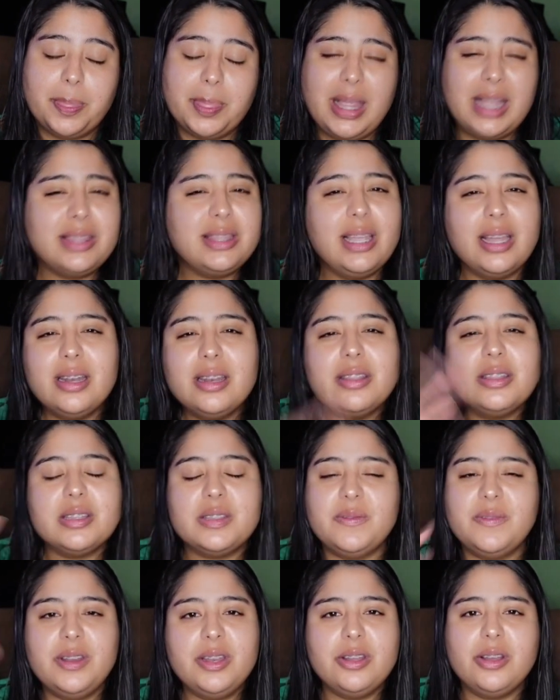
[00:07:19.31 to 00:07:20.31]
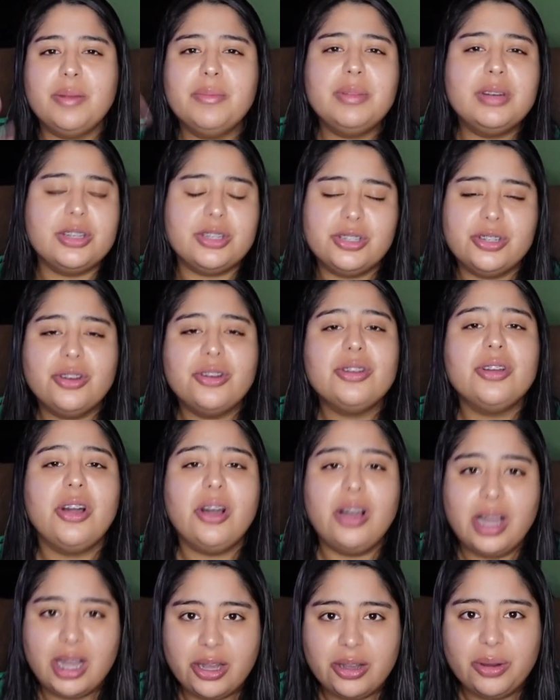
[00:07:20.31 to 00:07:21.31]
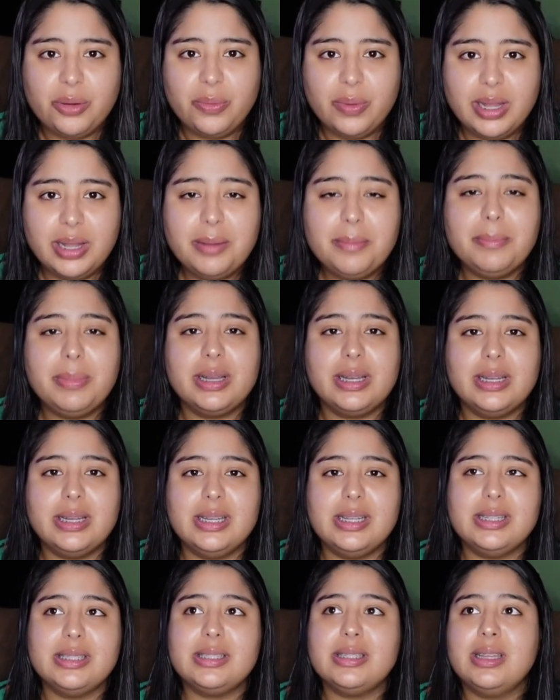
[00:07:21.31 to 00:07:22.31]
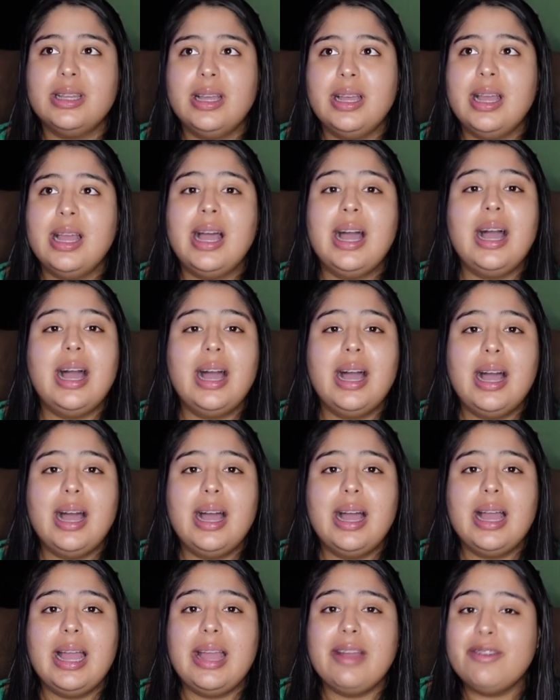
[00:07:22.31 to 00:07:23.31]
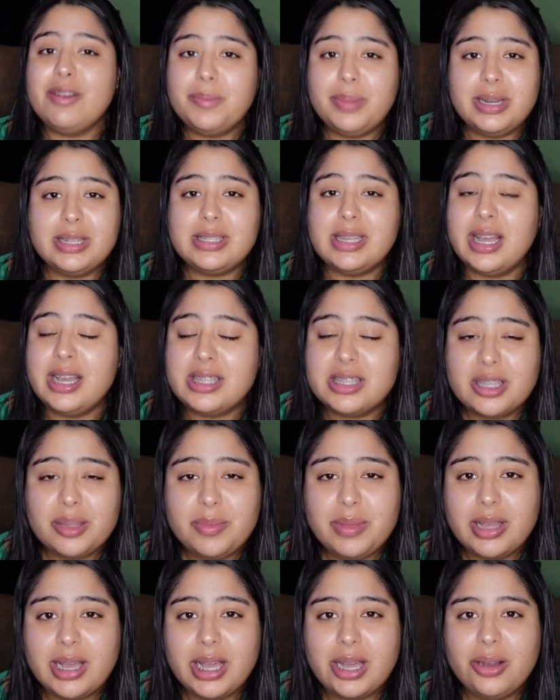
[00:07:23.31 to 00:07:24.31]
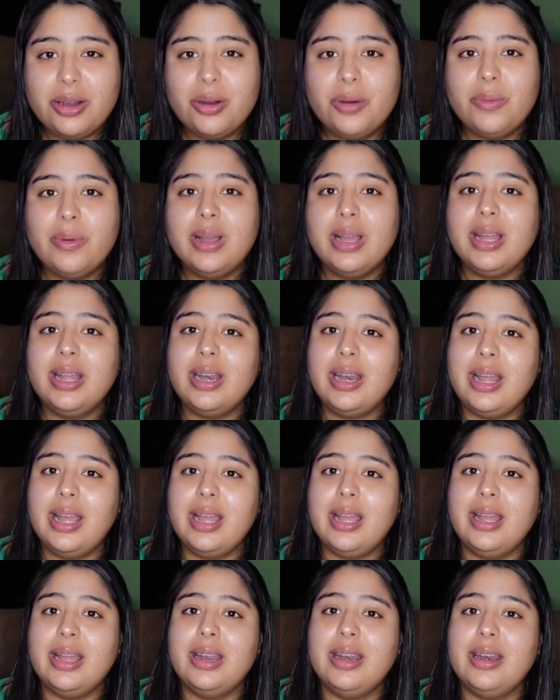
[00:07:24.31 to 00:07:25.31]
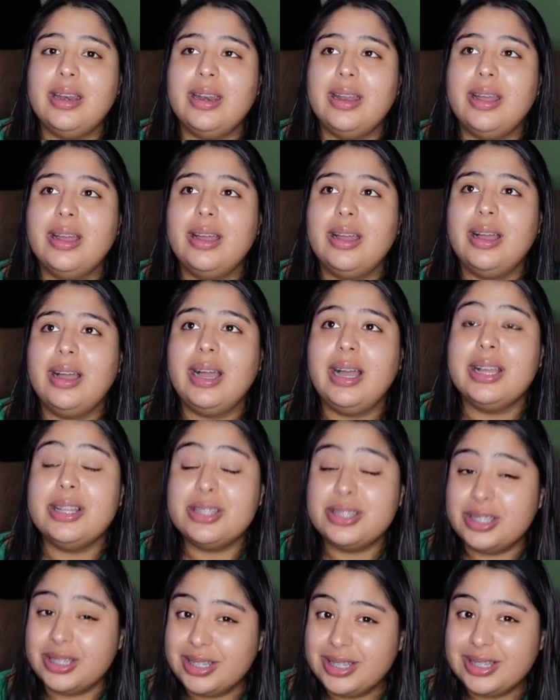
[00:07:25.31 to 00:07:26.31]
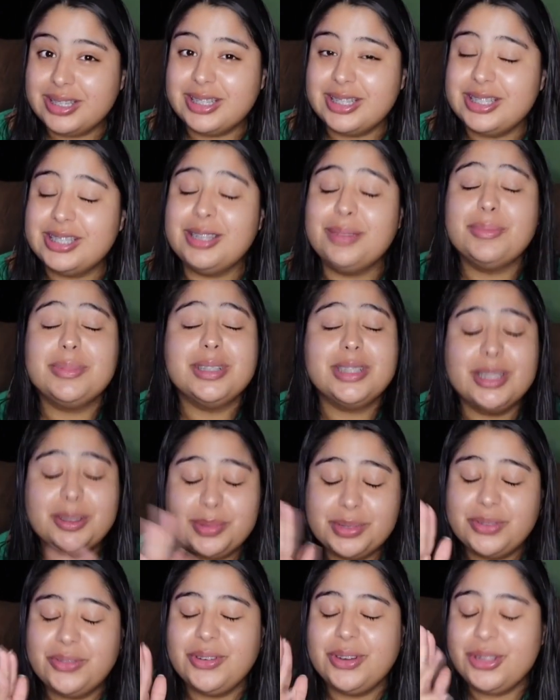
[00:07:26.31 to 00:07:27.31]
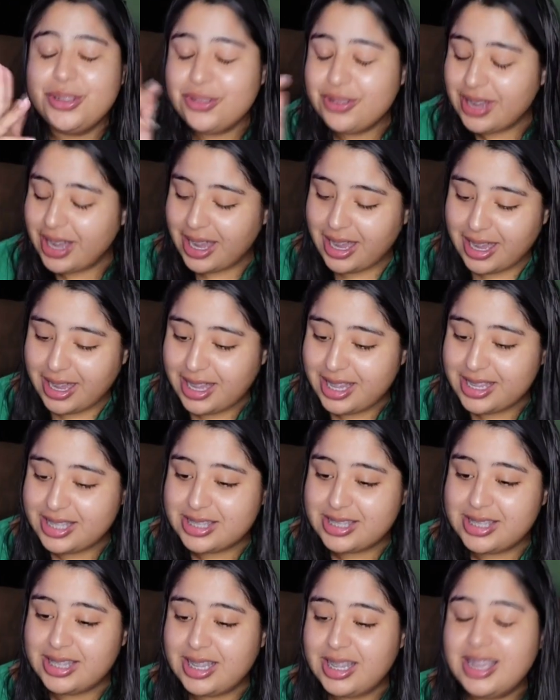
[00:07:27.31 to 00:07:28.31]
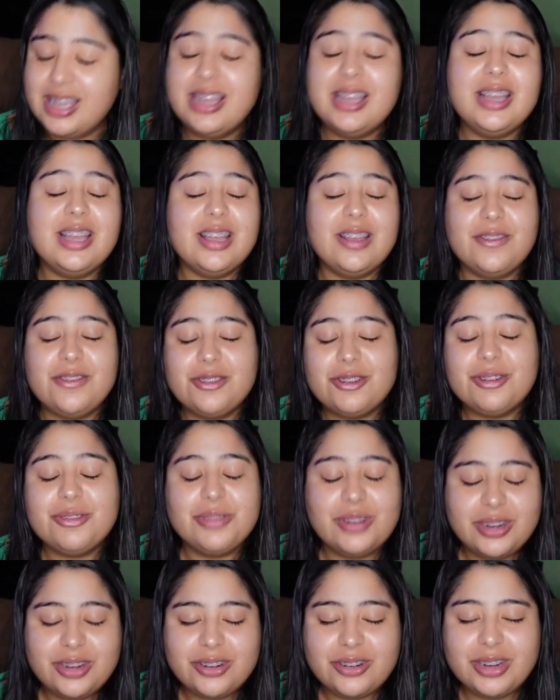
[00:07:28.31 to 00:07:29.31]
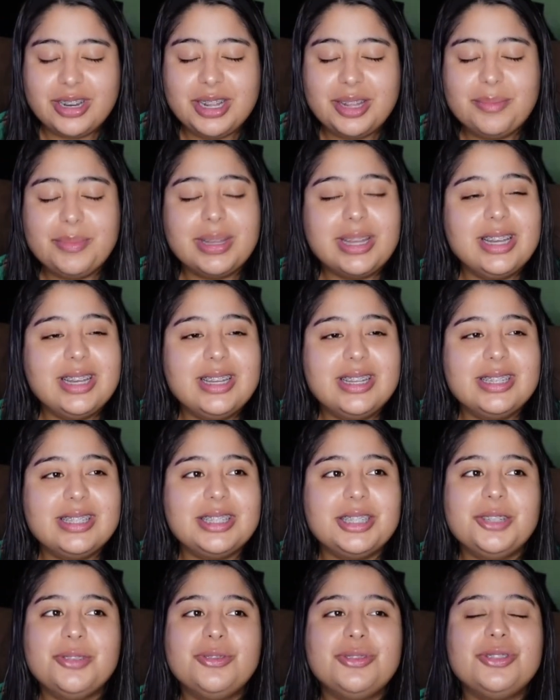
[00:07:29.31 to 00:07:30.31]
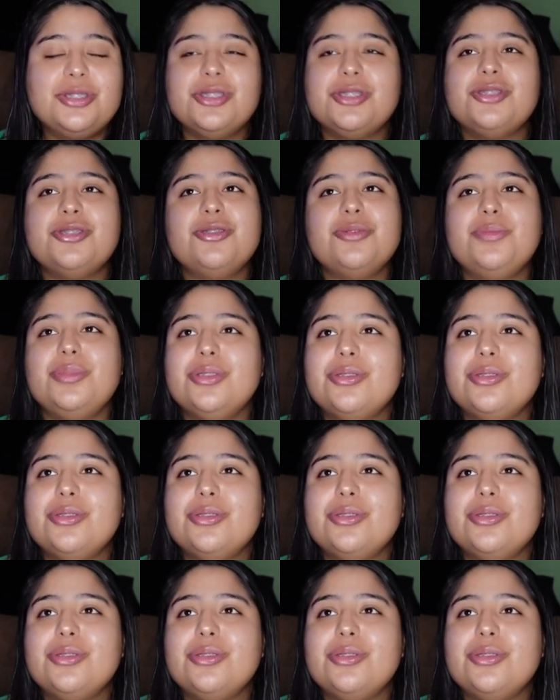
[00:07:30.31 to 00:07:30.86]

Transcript: At the end of this video, I'm going to show y'all how it went, because everybody's asking me how it went, and I took some clips for you guys, if you're wondering, because it was just too